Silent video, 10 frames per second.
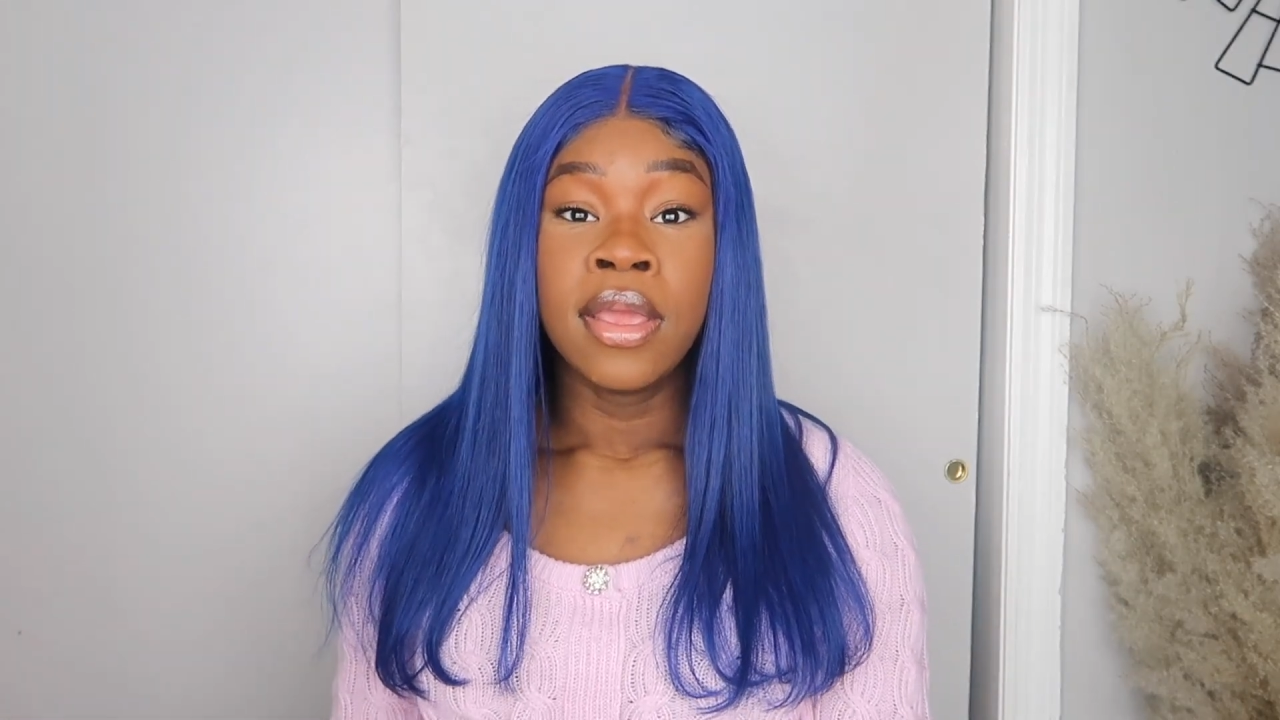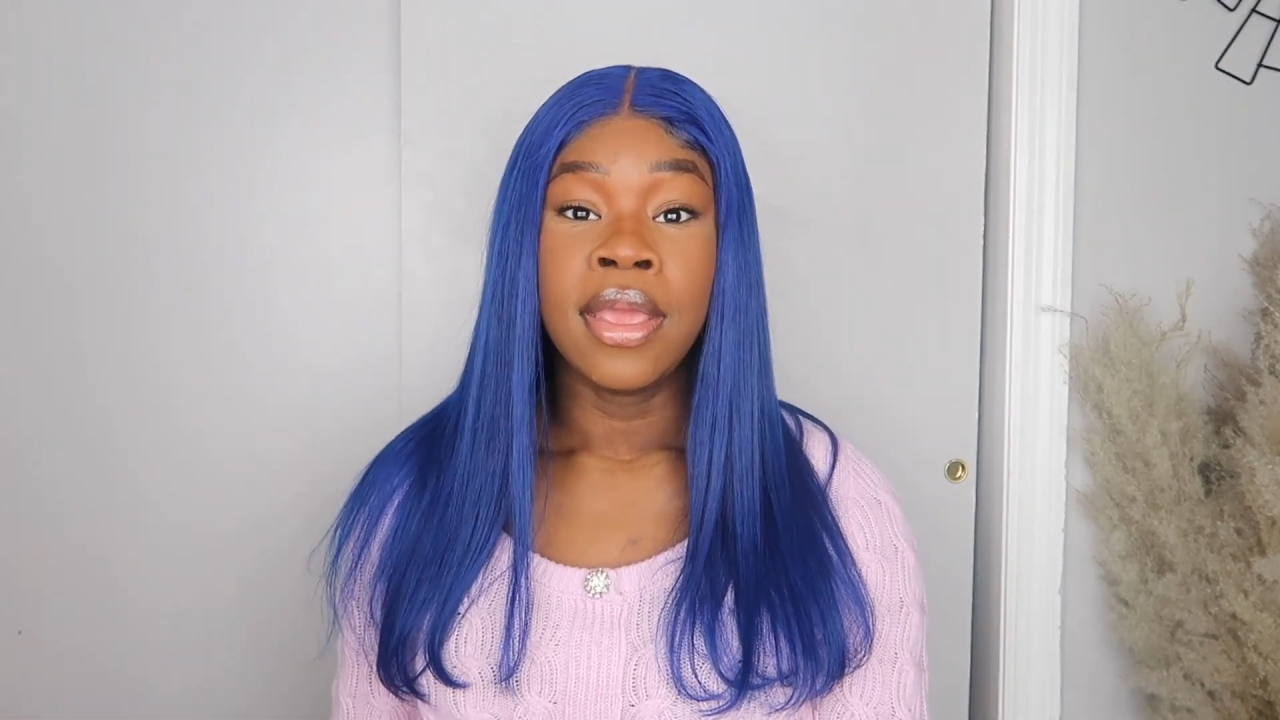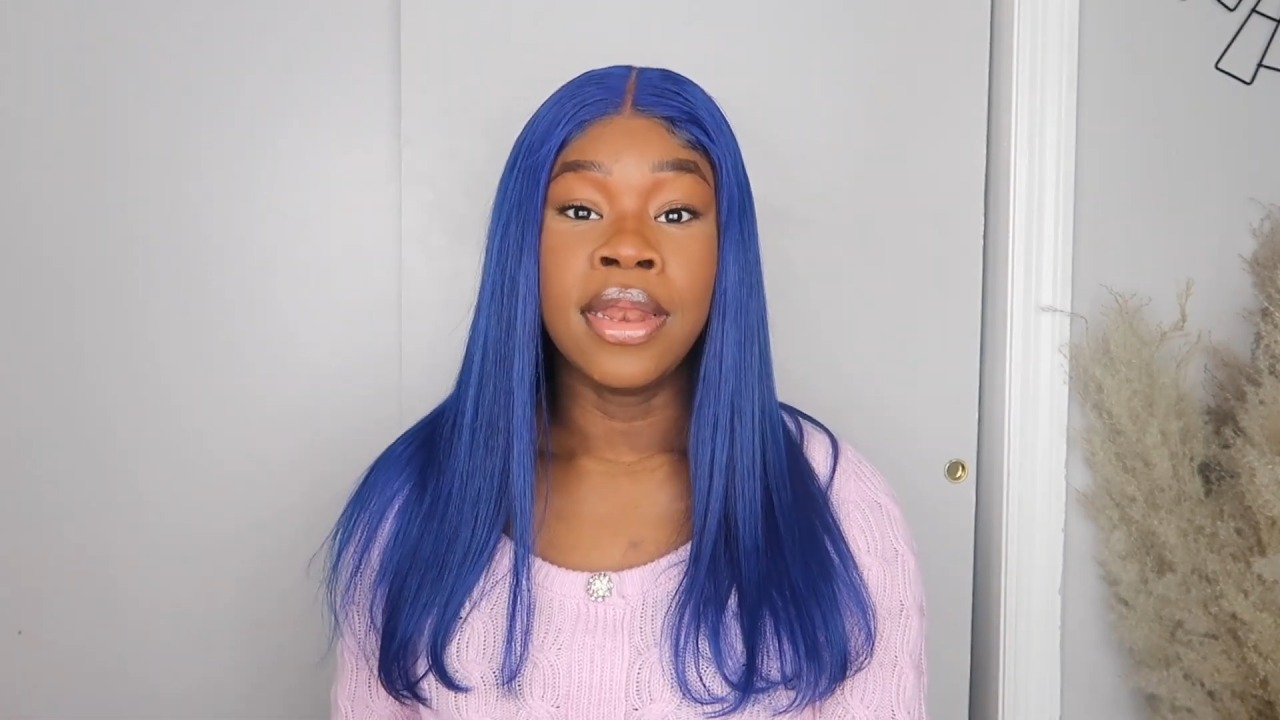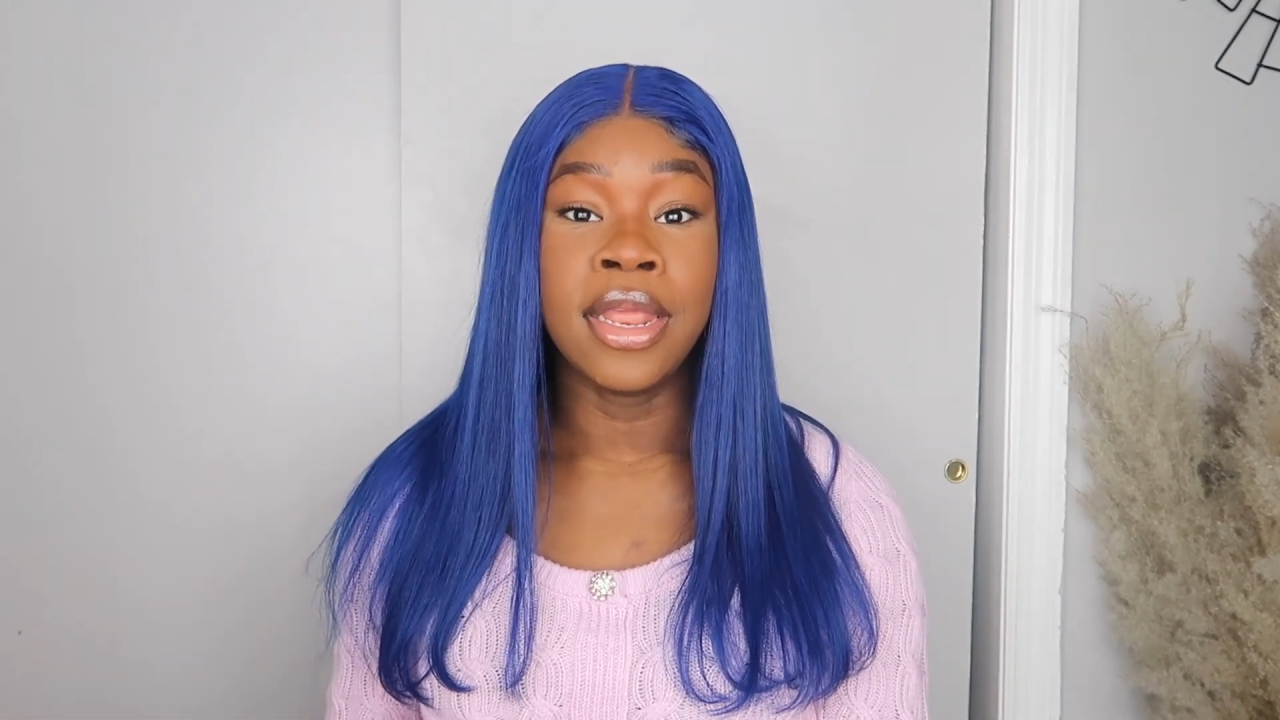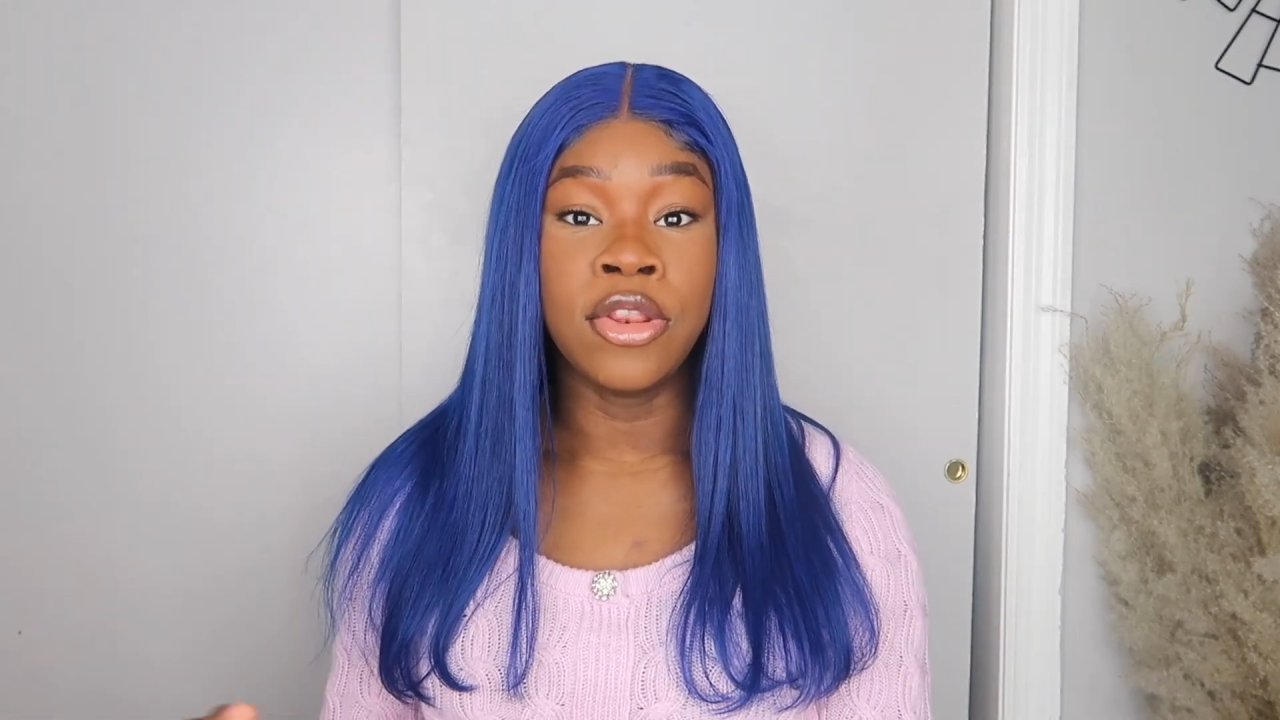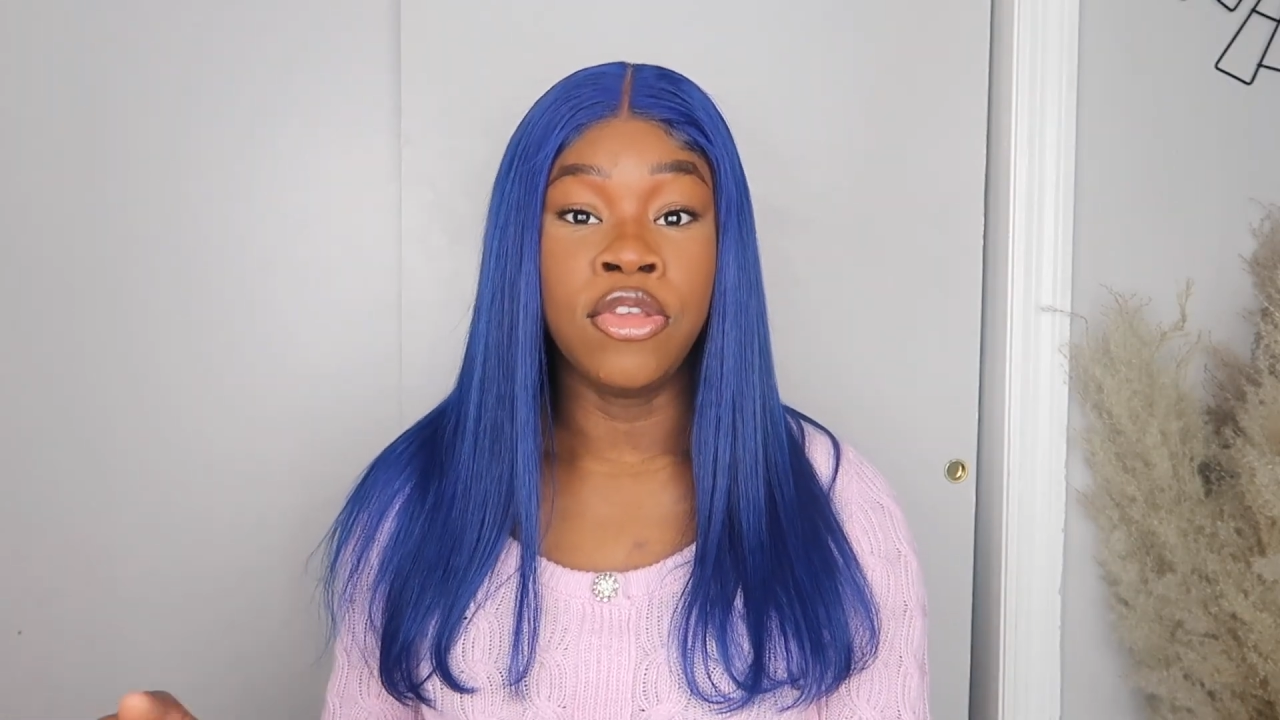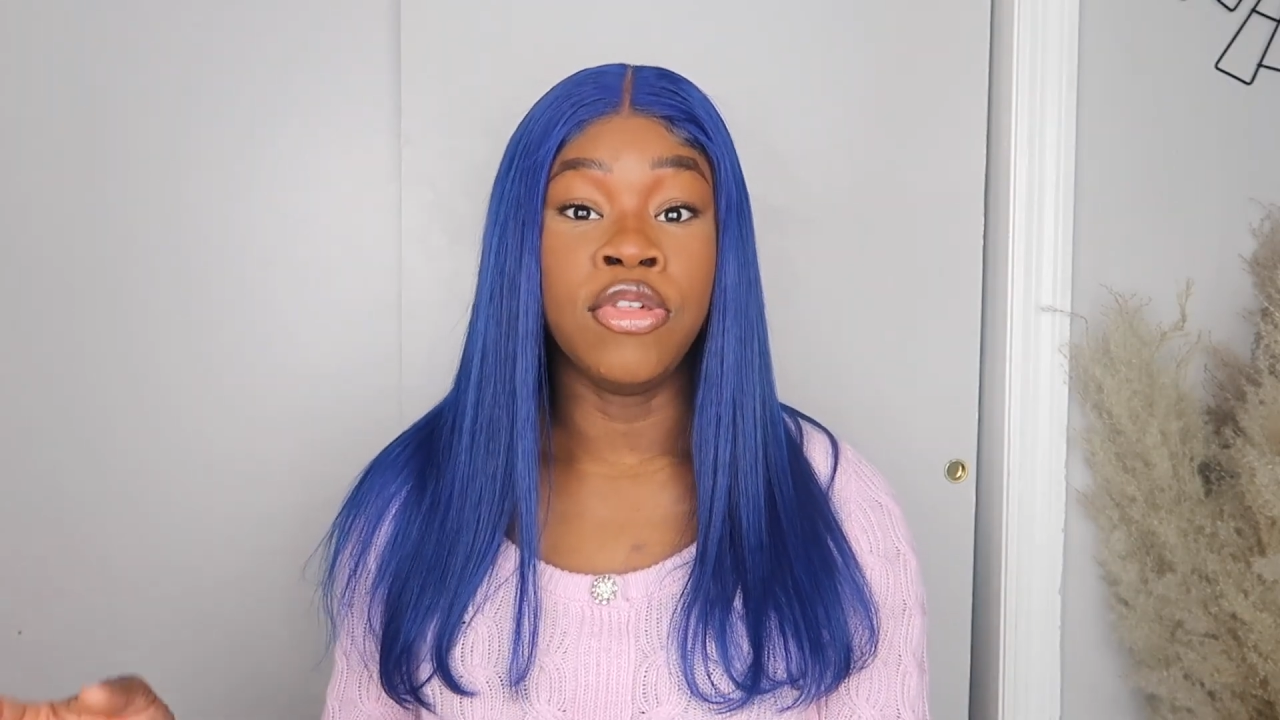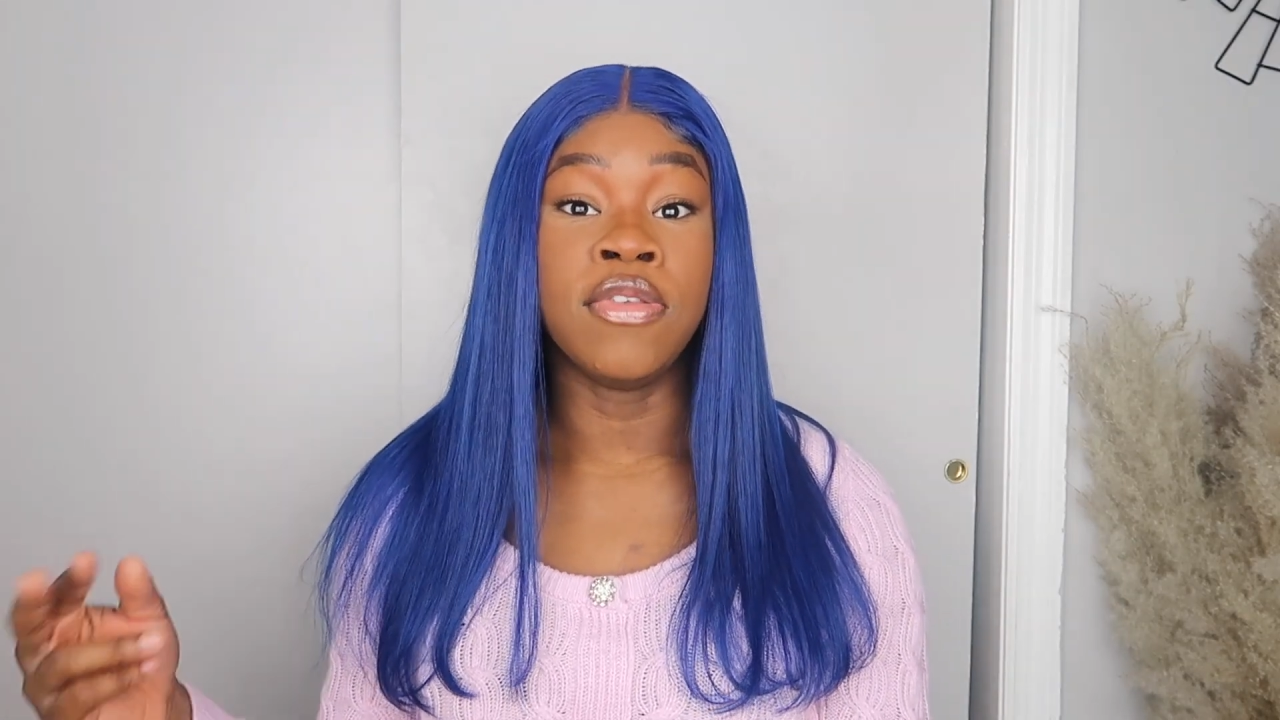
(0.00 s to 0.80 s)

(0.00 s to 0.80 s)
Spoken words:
and then you